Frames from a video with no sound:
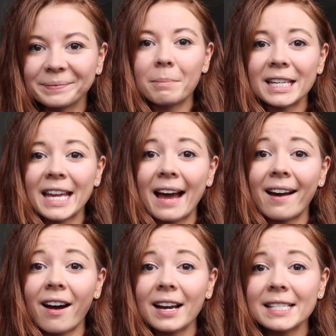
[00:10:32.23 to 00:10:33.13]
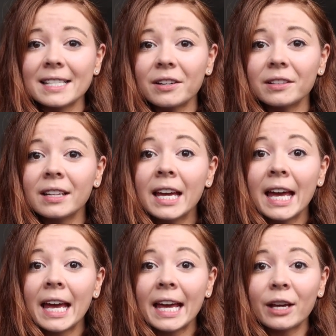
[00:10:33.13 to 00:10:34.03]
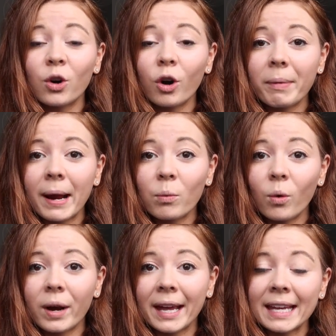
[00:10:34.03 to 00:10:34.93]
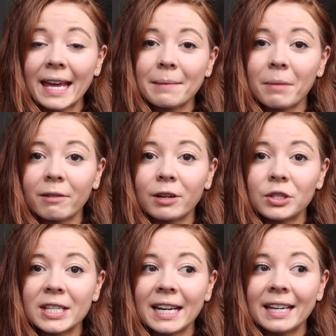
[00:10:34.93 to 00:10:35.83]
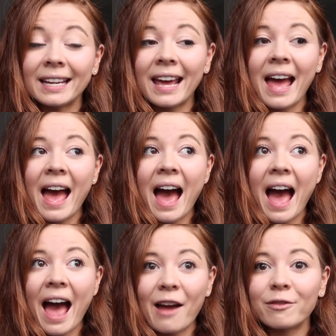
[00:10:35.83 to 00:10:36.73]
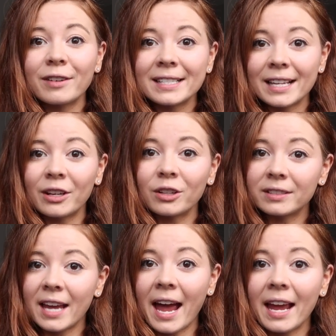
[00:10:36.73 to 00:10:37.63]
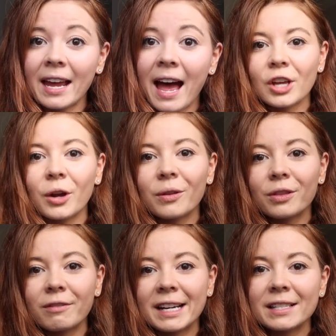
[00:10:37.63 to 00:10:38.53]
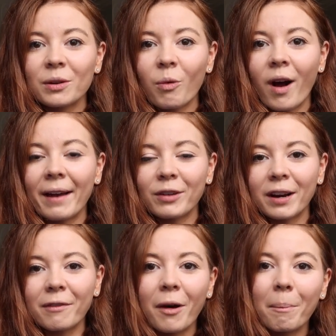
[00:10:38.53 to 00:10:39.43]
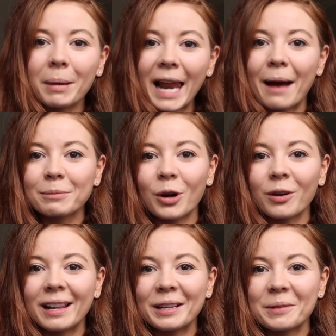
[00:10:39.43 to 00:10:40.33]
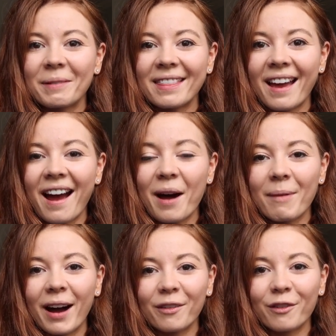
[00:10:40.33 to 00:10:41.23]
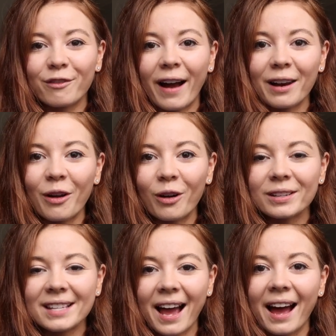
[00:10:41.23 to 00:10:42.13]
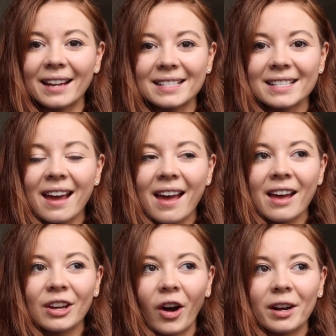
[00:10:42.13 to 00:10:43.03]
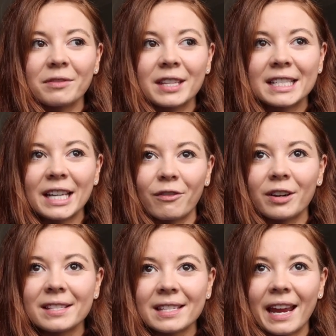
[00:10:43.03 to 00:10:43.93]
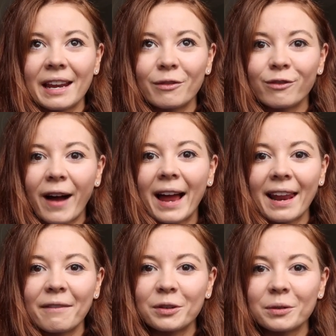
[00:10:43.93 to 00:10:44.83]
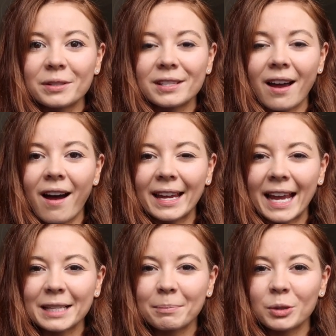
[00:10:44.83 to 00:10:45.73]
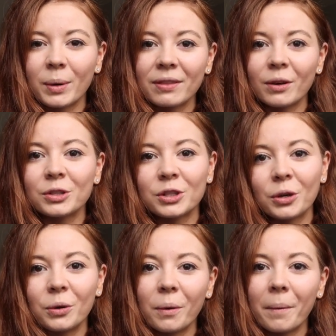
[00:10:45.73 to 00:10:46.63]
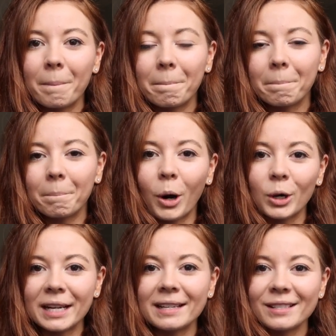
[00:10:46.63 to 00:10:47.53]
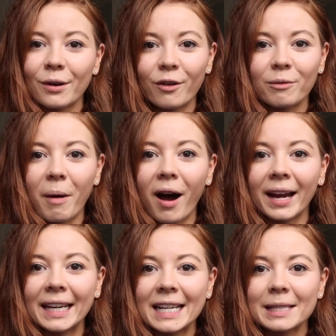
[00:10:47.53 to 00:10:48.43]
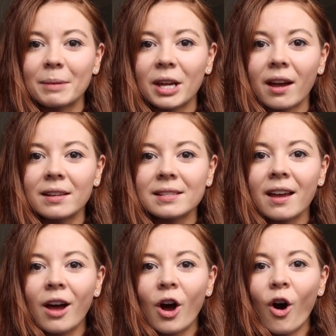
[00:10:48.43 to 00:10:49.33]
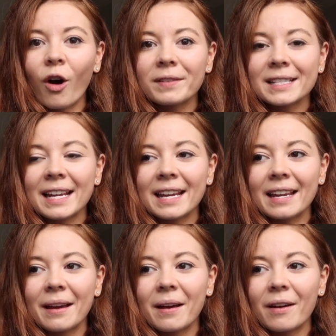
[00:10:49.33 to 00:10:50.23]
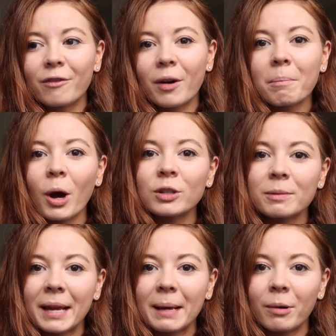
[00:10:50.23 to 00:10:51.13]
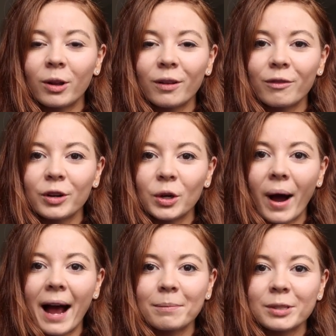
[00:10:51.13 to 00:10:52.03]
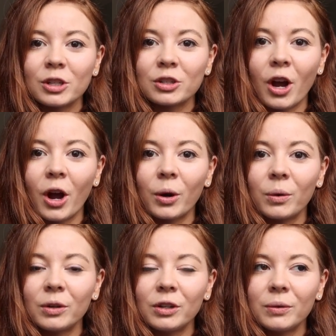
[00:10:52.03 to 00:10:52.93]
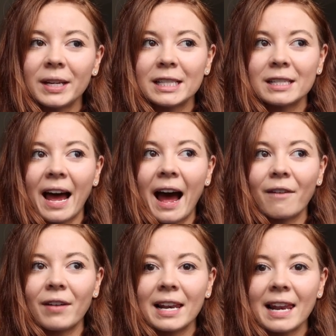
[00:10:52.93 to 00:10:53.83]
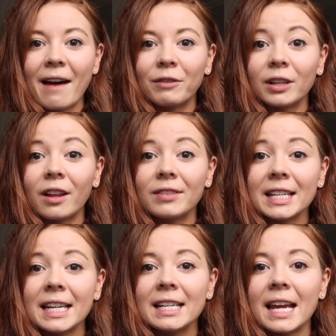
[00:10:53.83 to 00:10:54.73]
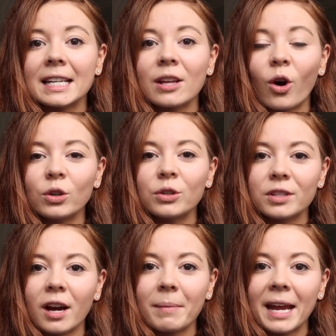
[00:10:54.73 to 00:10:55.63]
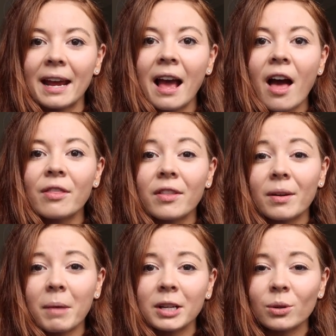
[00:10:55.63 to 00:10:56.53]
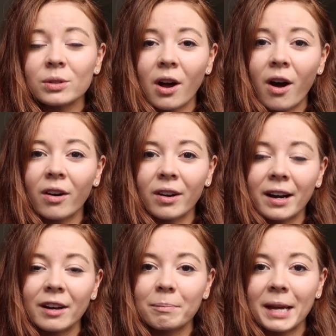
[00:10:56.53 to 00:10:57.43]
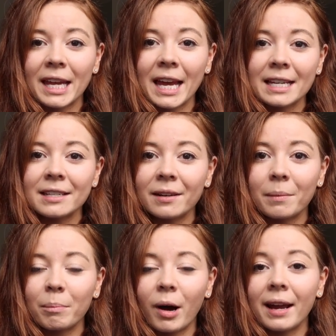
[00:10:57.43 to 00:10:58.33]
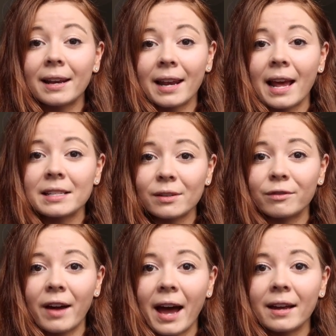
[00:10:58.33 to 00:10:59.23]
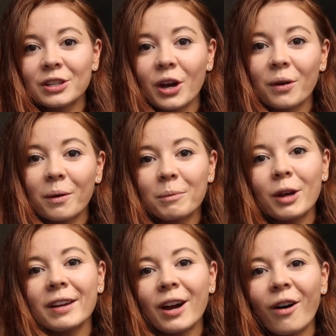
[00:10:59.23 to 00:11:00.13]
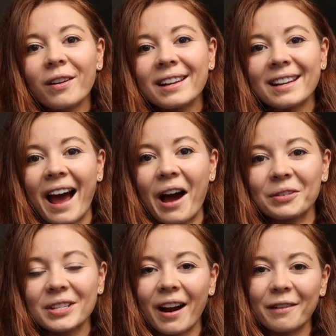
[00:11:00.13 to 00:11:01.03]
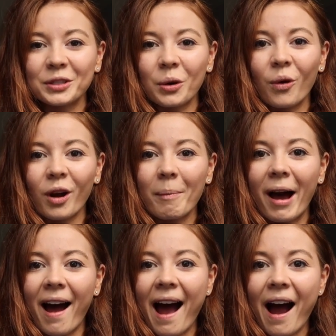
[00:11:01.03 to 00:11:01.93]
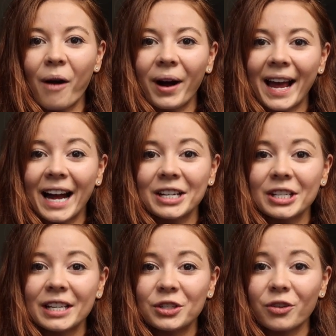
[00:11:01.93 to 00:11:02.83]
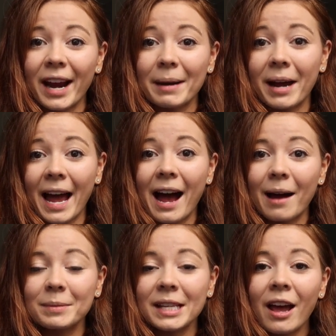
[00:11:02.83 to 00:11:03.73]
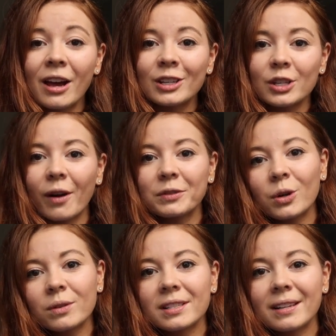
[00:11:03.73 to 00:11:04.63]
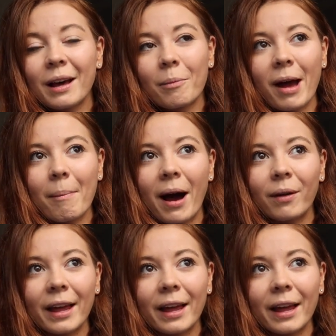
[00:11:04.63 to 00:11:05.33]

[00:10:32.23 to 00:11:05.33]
But yeah, I still incorporate walking in my routine every single day. So the reason why I've kind of blabbed on a little bit there about fat loss and kind of the difference in fat levels, I guess, between those two bodies of mine is because obviously for most people, for your abs to show, you need to have a level of leanness on your tummy that the muscles aren't kind of being hidden by layers of fat. So moving on now to kind of talk about how I actually train my abs. So I've talked a little bit about